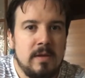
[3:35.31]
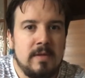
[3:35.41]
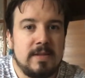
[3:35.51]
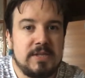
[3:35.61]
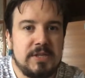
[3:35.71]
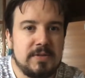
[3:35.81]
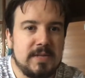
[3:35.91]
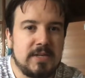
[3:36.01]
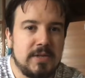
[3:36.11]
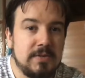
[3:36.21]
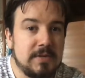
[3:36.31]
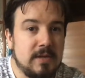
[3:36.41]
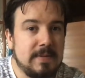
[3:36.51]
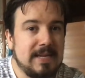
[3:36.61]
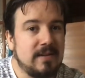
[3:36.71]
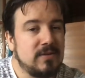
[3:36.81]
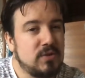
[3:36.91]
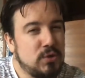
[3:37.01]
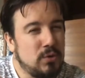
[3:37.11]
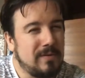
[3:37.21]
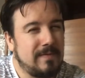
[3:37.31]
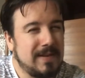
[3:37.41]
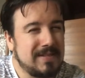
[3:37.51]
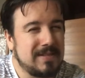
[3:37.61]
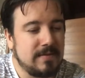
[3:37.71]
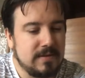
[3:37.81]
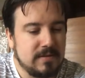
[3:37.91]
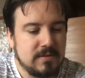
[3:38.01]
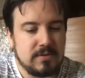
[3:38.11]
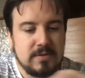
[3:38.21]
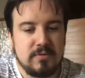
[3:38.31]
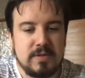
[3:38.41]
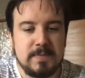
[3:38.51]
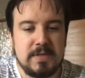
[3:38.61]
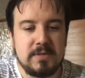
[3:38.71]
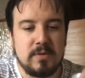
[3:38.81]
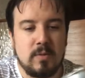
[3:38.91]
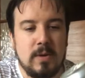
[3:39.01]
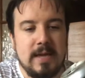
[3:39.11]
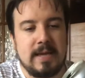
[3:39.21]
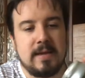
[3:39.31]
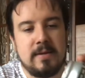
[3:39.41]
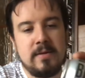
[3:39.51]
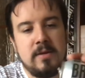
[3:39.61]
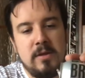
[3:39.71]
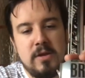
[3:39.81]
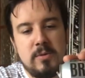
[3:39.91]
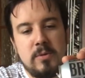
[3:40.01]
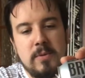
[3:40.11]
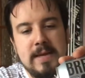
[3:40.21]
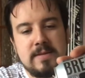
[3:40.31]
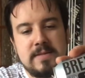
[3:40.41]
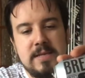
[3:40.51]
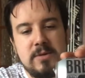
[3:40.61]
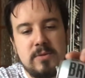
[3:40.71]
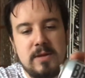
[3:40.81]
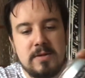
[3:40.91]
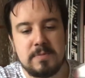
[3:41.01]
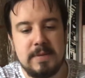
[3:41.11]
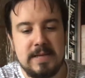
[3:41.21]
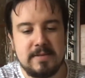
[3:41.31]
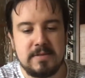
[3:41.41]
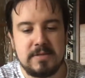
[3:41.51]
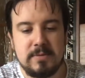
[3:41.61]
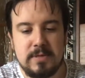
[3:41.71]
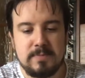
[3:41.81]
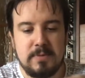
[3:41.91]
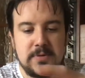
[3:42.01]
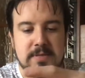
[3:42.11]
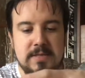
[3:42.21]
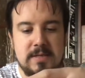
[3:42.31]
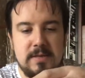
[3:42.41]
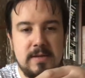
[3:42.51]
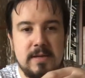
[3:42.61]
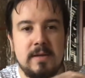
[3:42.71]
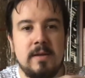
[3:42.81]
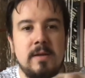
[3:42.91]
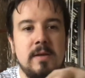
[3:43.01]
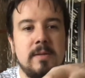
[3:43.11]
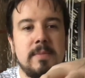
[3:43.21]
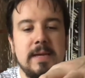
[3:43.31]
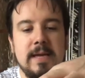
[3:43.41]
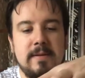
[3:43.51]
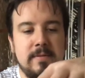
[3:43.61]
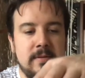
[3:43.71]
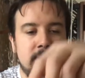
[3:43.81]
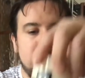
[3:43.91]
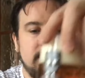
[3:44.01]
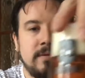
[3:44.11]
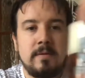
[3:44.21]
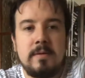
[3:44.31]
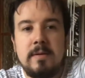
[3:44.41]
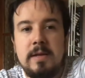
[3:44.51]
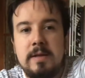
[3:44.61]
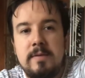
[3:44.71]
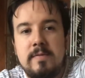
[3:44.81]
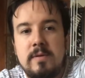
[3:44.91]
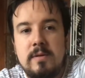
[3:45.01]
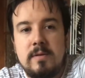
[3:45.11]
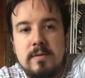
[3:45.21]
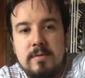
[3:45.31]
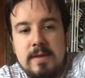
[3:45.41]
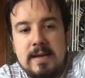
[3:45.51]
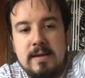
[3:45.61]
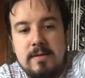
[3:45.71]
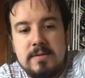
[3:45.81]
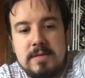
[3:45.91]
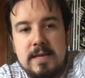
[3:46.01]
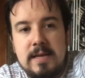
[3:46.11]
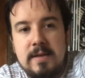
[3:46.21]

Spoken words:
This Tuesday show is going to be sort of festive. It's because Christmas is on the way. You don't want to wait until the last minute to see what these box sets look like. But again, you know, you've got that glass there.